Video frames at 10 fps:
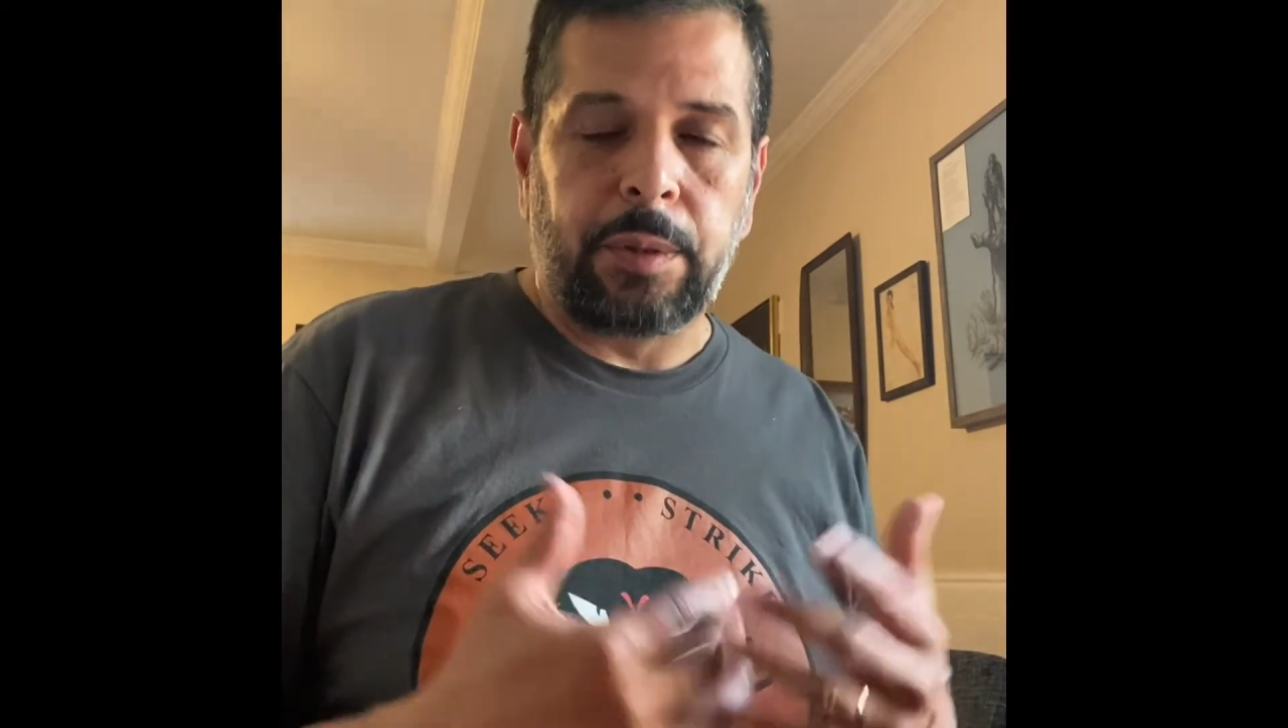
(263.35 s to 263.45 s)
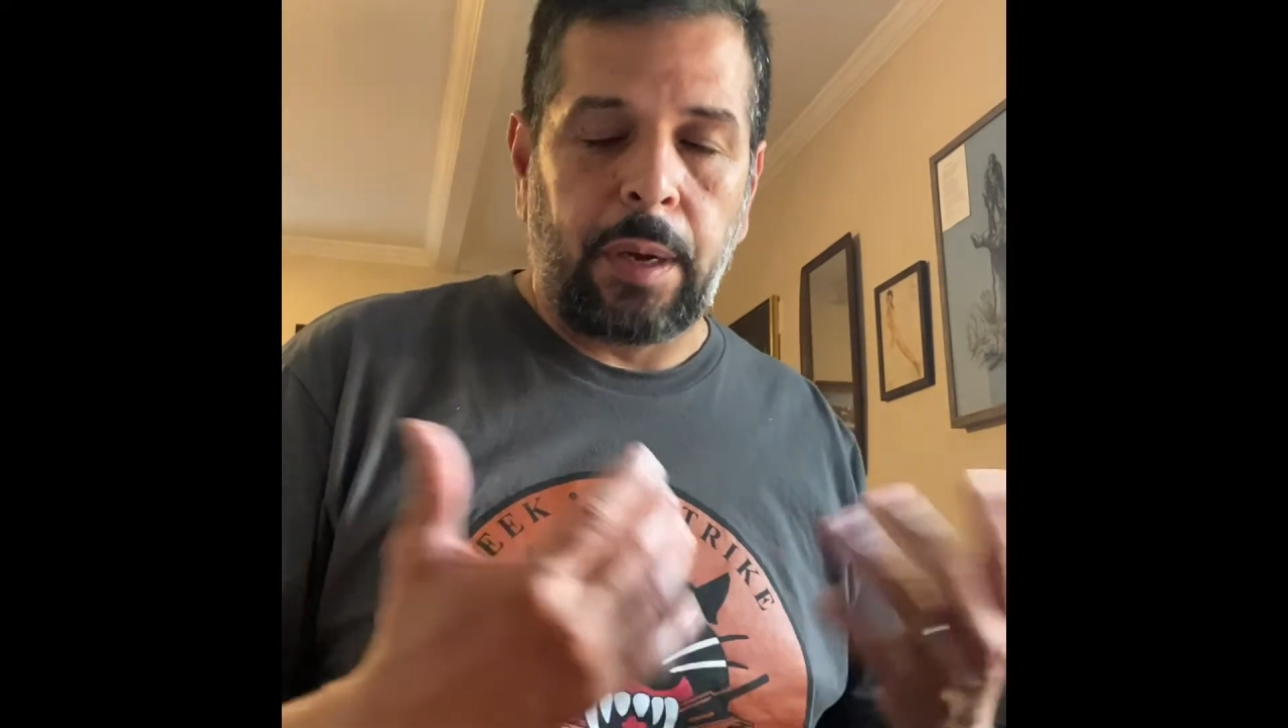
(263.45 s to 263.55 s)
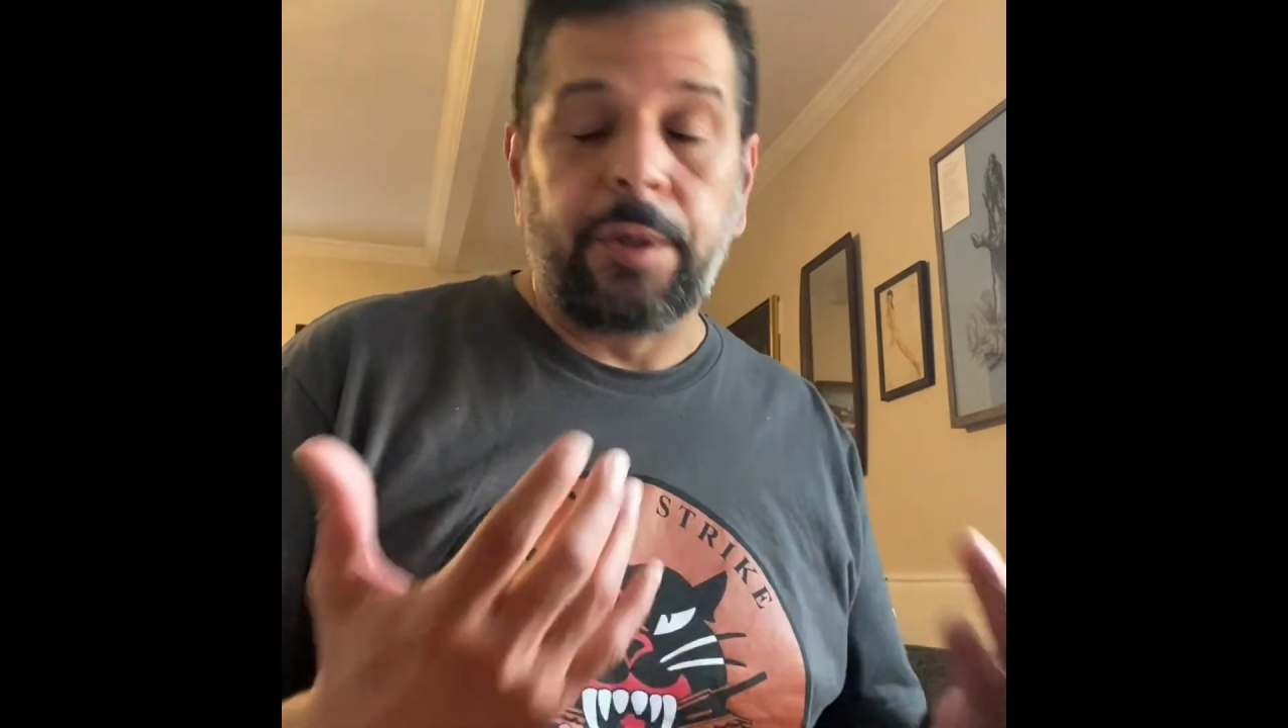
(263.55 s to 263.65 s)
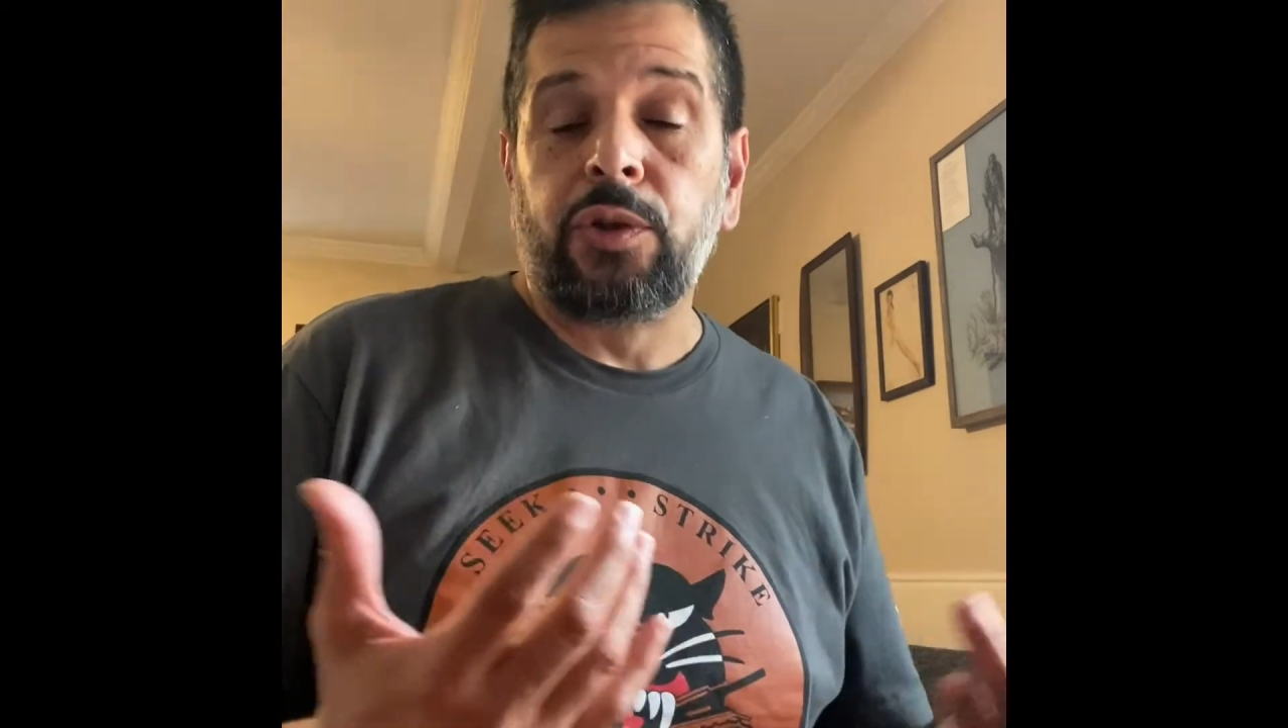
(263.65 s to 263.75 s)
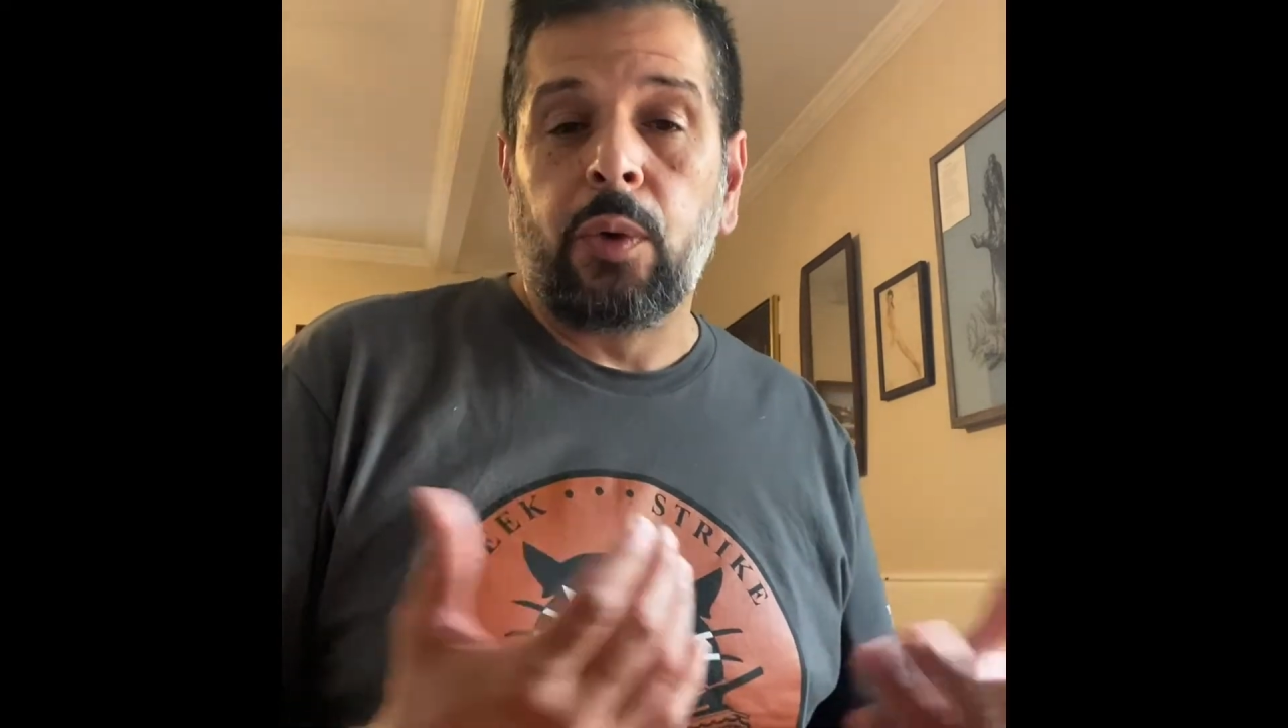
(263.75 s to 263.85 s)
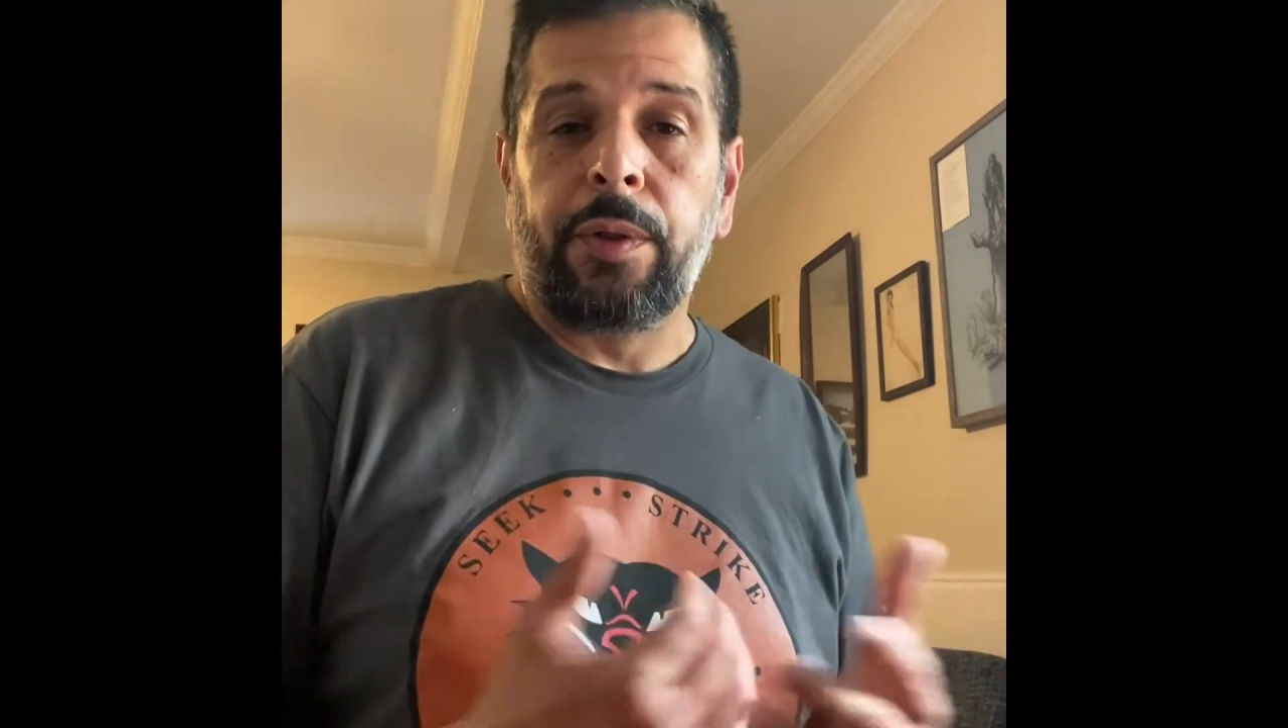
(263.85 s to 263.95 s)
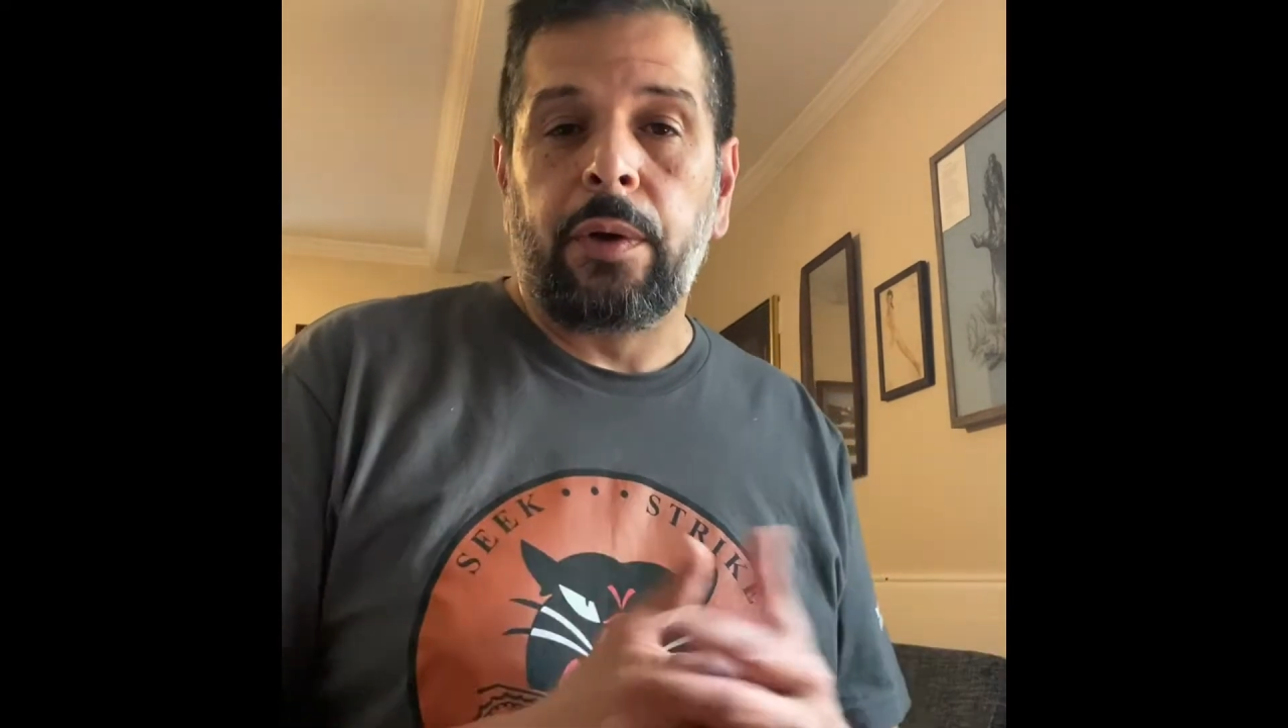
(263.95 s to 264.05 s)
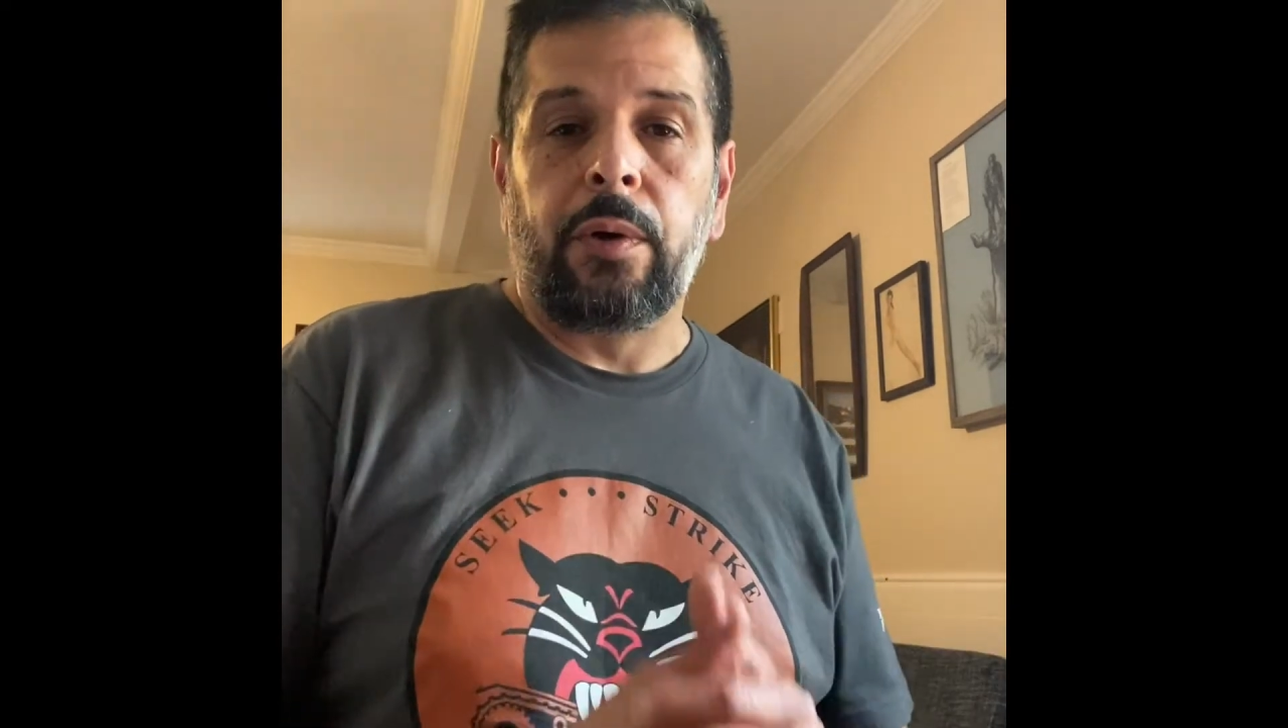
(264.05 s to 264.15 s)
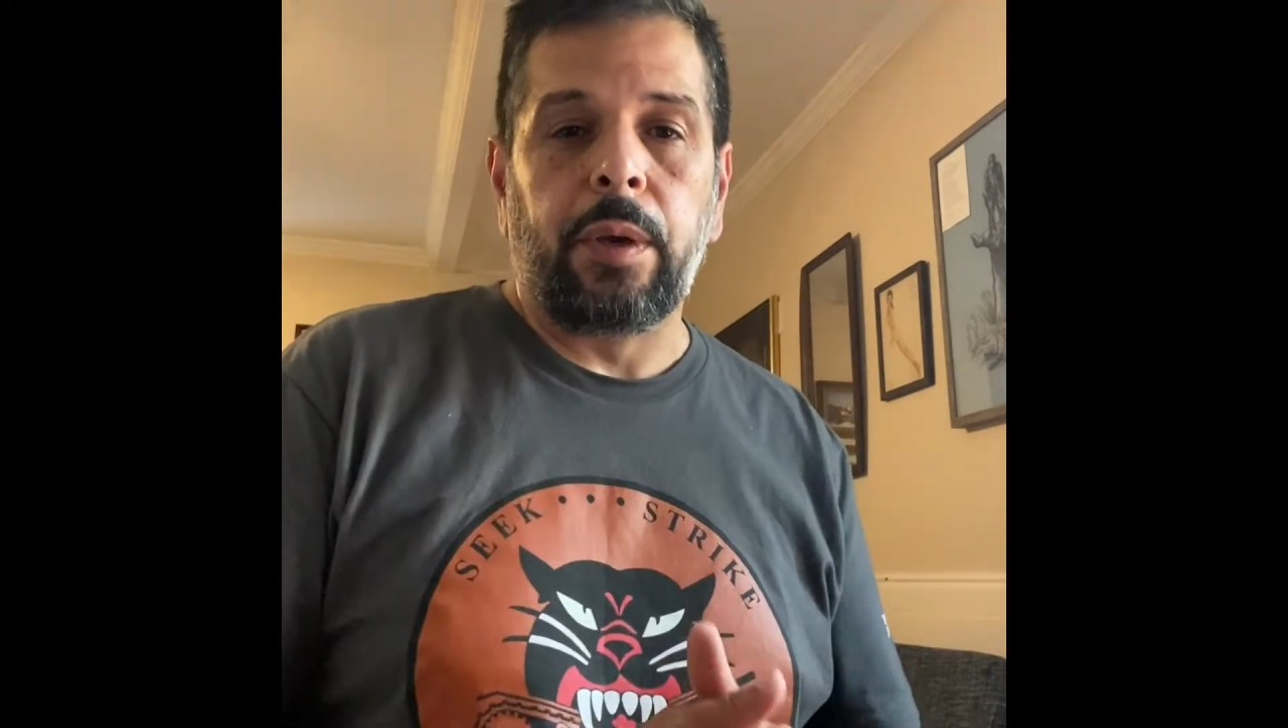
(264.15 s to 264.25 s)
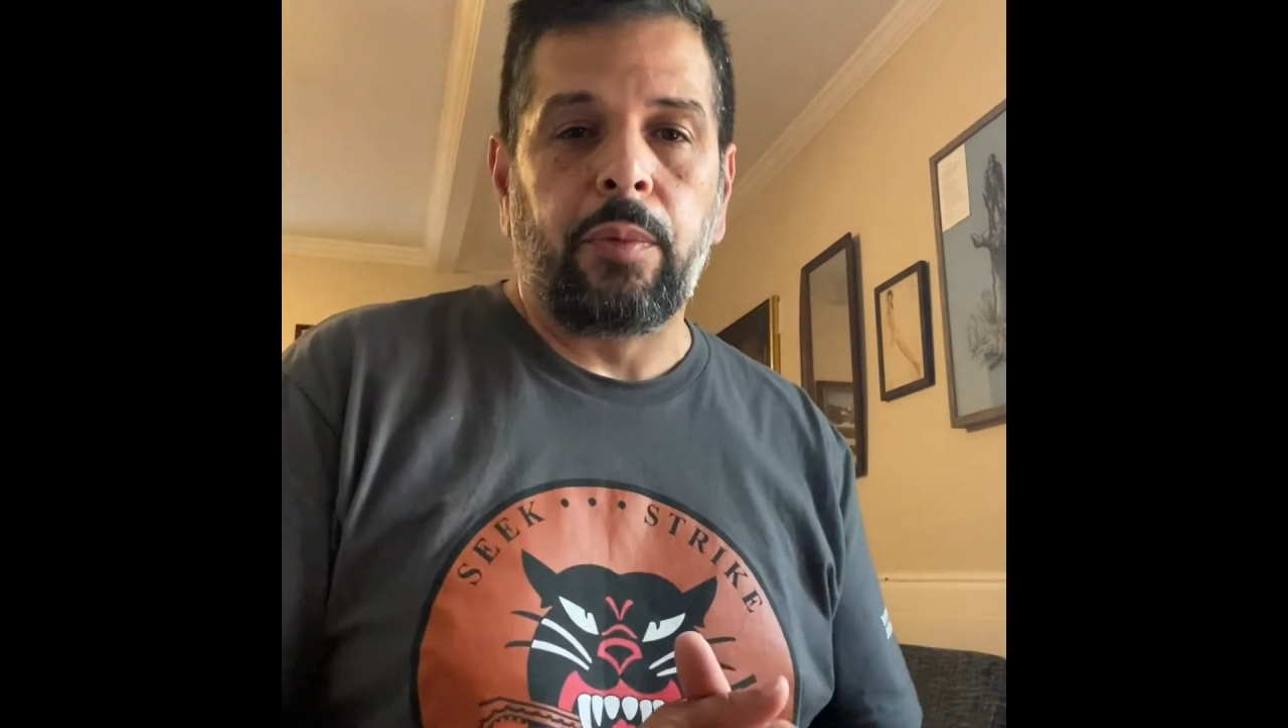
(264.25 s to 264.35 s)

I'm enjoying the learning